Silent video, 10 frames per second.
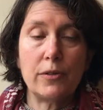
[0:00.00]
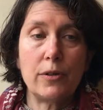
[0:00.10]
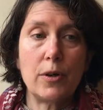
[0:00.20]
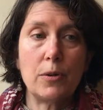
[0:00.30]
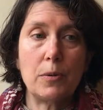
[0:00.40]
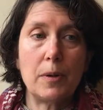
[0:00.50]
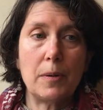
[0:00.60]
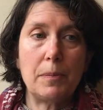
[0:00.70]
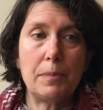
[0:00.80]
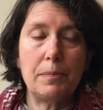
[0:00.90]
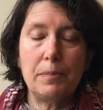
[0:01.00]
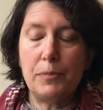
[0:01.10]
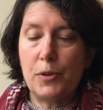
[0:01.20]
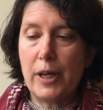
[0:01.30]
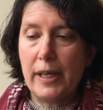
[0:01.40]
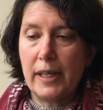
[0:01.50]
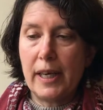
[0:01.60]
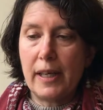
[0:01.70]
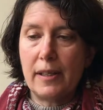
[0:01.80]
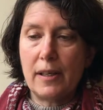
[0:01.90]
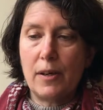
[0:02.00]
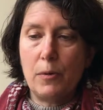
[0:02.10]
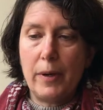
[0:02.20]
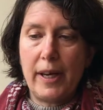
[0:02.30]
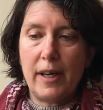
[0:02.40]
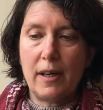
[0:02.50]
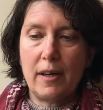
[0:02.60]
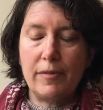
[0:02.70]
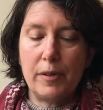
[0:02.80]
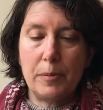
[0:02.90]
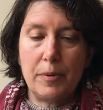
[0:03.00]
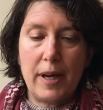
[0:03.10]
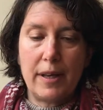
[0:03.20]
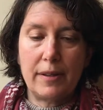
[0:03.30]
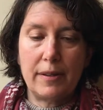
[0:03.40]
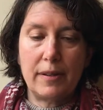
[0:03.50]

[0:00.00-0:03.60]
So try to get aware of your breath